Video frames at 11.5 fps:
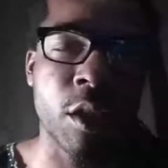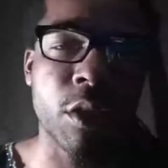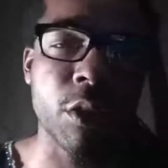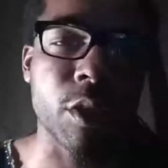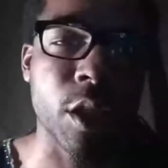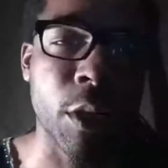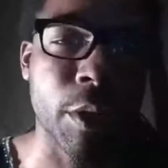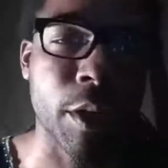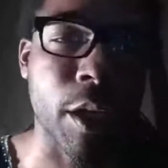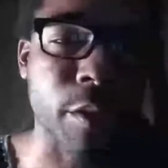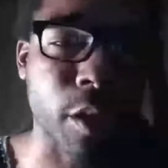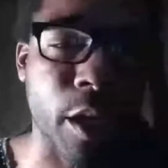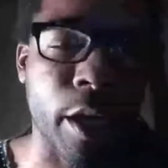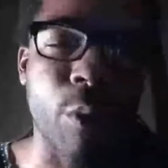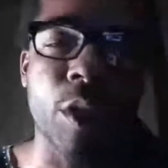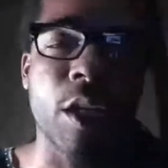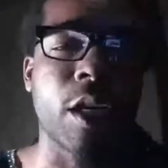You see what I'm saying?
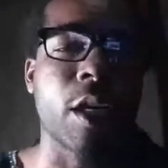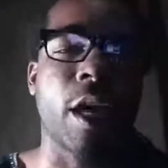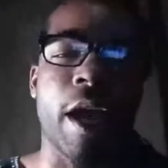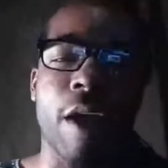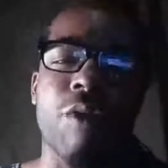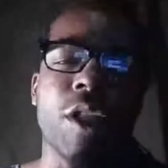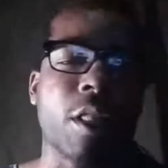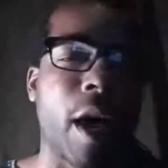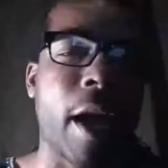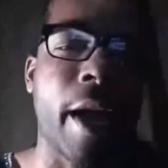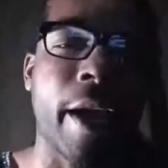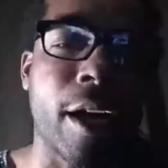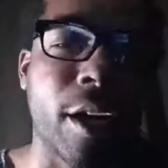We need everything